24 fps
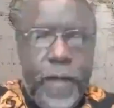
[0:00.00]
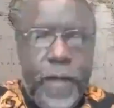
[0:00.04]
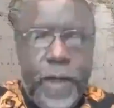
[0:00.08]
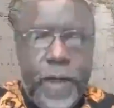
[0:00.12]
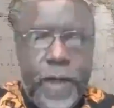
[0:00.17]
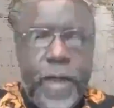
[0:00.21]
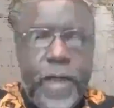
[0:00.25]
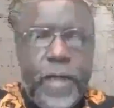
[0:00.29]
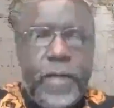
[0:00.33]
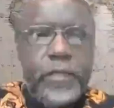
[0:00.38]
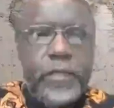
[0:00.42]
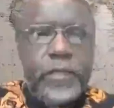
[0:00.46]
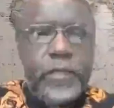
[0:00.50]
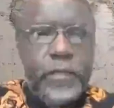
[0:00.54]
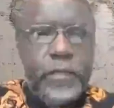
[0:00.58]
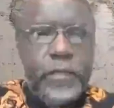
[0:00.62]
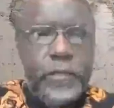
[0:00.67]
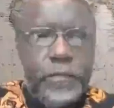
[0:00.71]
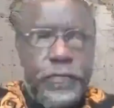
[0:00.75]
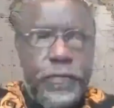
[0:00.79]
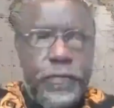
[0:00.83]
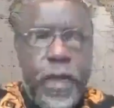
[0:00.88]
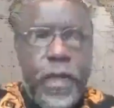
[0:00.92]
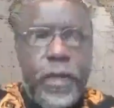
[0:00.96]
Funders
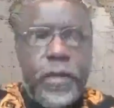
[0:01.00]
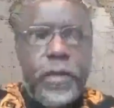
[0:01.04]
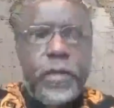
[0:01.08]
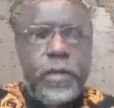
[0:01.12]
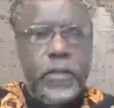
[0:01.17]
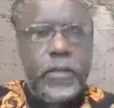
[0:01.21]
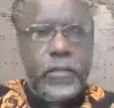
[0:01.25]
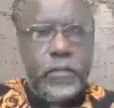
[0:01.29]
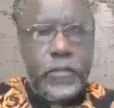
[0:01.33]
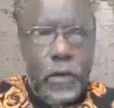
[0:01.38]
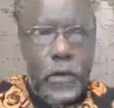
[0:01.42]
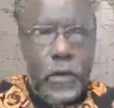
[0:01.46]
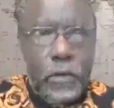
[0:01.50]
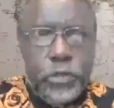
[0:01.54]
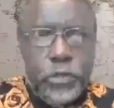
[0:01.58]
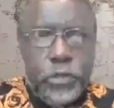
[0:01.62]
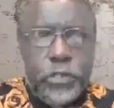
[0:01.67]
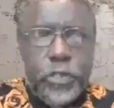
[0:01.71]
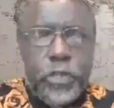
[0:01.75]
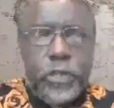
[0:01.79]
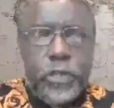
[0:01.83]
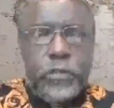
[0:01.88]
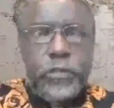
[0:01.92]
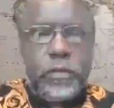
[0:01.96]
fund
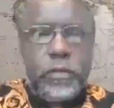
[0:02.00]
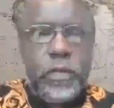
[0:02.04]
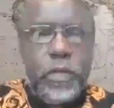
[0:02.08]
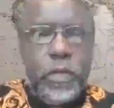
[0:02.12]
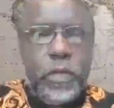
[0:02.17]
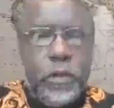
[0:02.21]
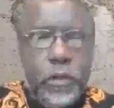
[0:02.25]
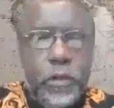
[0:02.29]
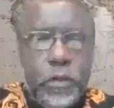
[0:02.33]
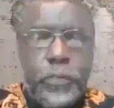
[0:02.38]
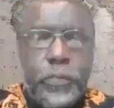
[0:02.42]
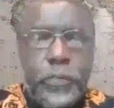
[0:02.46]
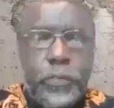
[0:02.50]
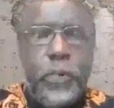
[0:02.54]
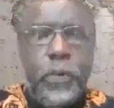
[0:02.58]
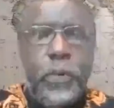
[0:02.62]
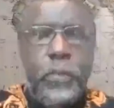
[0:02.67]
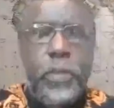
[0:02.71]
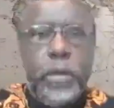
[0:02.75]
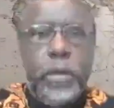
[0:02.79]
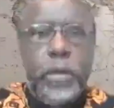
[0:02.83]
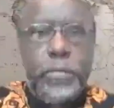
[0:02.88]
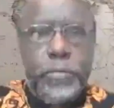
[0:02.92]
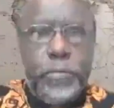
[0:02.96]
solutions, not
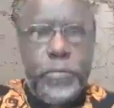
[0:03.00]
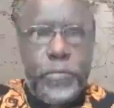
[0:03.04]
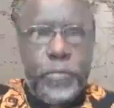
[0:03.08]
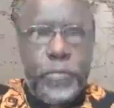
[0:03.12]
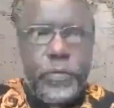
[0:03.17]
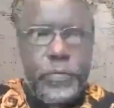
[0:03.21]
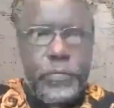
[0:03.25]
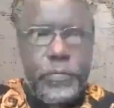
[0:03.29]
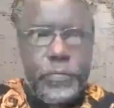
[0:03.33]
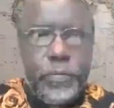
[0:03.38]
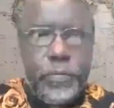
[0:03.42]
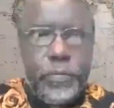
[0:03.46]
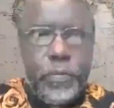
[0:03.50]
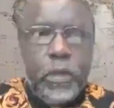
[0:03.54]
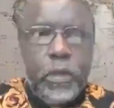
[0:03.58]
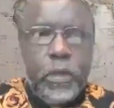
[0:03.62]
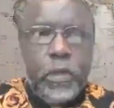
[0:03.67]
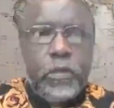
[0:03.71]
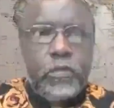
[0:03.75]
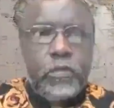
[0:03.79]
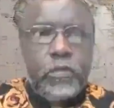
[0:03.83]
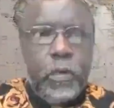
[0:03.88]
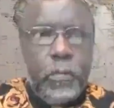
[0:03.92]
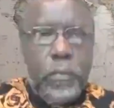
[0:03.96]
problems.
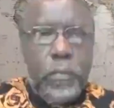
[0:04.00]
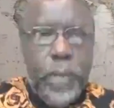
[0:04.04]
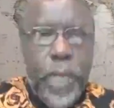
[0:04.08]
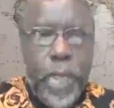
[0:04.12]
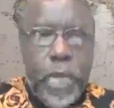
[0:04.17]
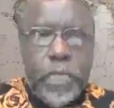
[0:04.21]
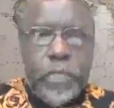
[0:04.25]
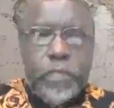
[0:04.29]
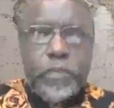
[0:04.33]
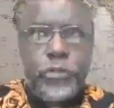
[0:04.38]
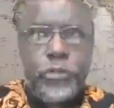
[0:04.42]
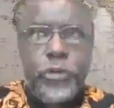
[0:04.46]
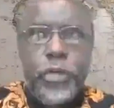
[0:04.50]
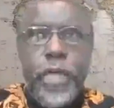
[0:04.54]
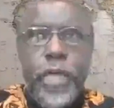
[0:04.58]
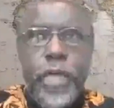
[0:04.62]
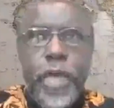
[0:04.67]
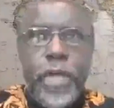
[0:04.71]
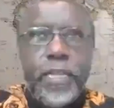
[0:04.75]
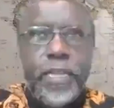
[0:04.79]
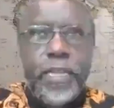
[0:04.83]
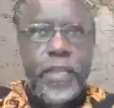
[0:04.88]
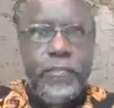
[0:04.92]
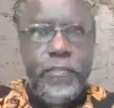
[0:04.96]
So make sure
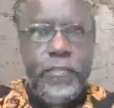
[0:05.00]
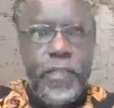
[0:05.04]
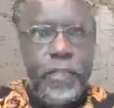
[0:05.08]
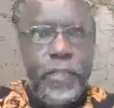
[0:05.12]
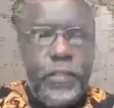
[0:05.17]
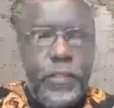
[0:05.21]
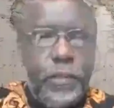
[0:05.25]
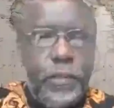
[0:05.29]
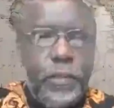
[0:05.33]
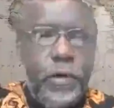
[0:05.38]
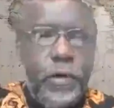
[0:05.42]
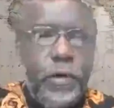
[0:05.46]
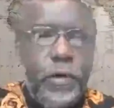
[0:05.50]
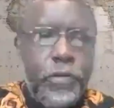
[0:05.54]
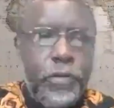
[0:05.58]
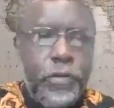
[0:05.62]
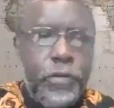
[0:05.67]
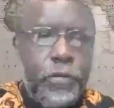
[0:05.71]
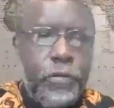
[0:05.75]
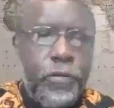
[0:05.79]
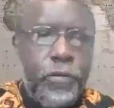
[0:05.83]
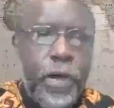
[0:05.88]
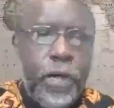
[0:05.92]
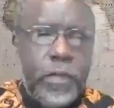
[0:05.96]
that even though
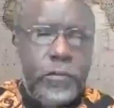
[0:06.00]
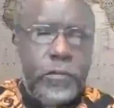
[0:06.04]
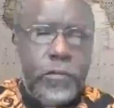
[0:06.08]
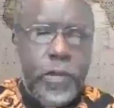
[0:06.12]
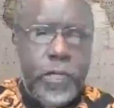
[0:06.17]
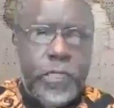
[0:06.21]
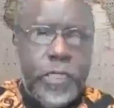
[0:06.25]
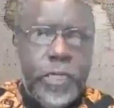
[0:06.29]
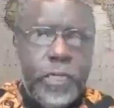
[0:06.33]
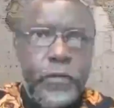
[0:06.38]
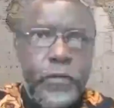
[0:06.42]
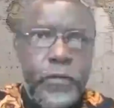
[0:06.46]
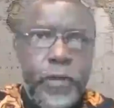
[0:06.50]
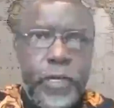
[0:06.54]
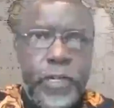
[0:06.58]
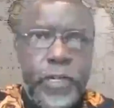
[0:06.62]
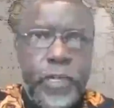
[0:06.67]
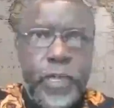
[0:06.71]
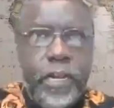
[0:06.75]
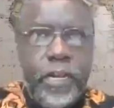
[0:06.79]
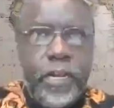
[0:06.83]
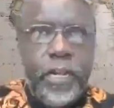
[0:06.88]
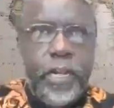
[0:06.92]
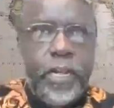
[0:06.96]
you want to
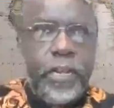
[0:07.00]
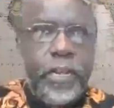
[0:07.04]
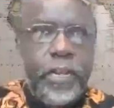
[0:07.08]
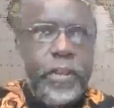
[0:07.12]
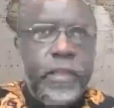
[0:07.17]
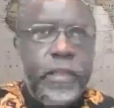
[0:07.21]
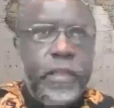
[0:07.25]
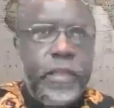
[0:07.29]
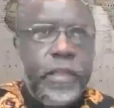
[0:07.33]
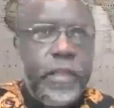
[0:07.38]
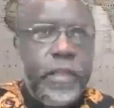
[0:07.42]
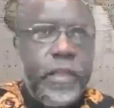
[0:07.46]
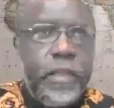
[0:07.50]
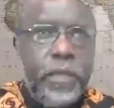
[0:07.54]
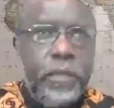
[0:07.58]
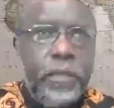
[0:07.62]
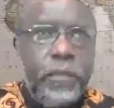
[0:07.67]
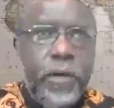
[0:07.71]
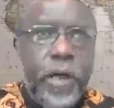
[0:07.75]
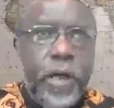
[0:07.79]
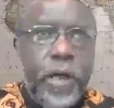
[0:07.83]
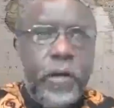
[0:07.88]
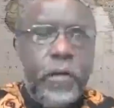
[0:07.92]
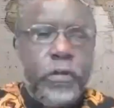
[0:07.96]
articulate the need,
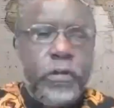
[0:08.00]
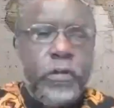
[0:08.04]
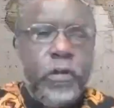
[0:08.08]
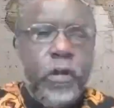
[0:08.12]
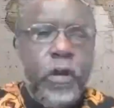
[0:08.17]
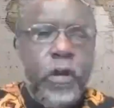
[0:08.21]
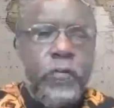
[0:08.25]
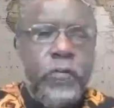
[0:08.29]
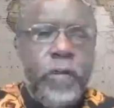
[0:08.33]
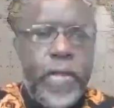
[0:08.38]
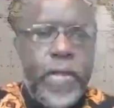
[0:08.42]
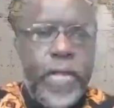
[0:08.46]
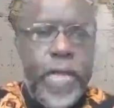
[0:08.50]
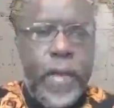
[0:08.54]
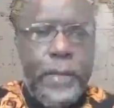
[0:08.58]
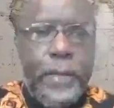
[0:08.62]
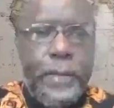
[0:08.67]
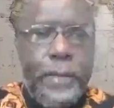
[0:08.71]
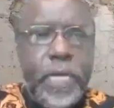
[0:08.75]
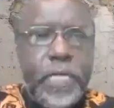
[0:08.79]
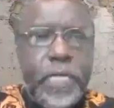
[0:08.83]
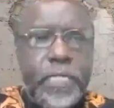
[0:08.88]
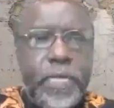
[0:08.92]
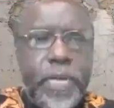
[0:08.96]
you are not overly
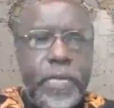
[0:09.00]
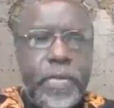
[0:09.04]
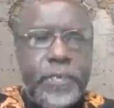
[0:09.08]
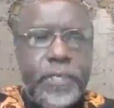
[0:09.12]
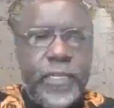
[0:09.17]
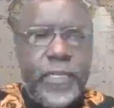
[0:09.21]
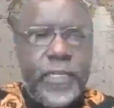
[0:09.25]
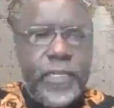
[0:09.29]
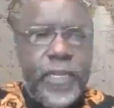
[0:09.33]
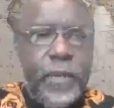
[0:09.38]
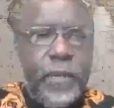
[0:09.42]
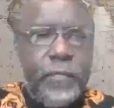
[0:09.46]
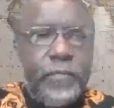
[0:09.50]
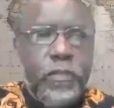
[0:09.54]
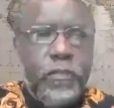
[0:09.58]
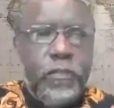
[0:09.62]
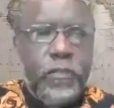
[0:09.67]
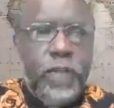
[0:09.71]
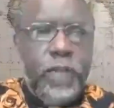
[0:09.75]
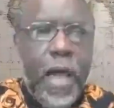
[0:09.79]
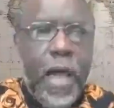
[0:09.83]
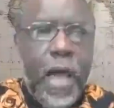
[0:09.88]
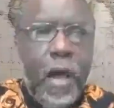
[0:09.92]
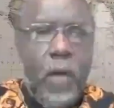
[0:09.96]
ambitious in terms
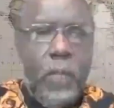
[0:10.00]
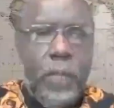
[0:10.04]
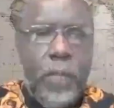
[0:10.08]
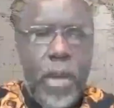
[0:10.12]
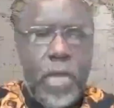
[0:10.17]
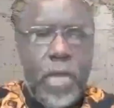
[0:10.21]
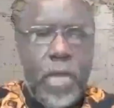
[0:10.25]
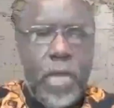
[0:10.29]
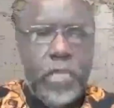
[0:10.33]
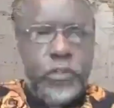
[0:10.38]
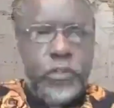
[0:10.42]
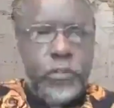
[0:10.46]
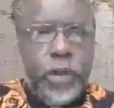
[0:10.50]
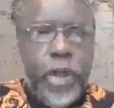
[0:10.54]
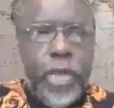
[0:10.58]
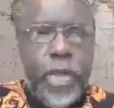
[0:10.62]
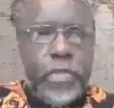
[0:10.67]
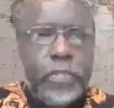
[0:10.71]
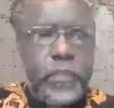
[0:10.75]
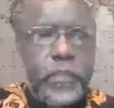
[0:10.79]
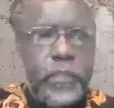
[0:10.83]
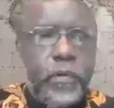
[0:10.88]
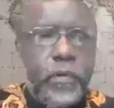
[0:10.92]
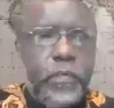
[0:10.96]
of how much you
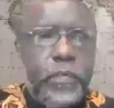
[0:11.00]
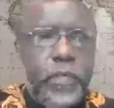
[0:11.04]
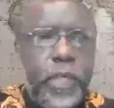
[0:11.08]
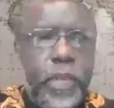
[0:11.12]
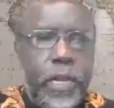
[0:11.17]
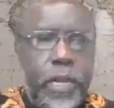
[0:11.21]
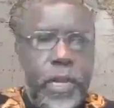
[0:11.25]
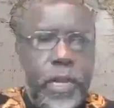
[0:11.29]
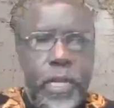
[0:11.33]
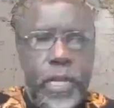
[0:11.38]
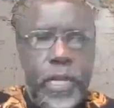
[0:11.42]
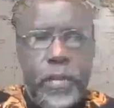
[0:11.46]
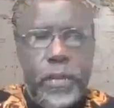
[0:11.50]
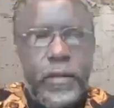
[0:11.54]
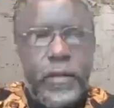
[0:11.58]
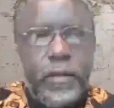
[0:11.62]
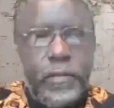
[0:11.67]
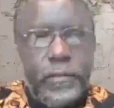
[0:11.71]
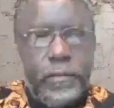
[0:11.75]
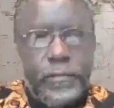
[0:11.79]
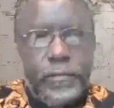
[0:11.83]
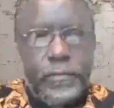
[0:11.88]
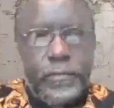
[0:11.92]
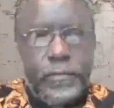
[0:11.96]
write on the need.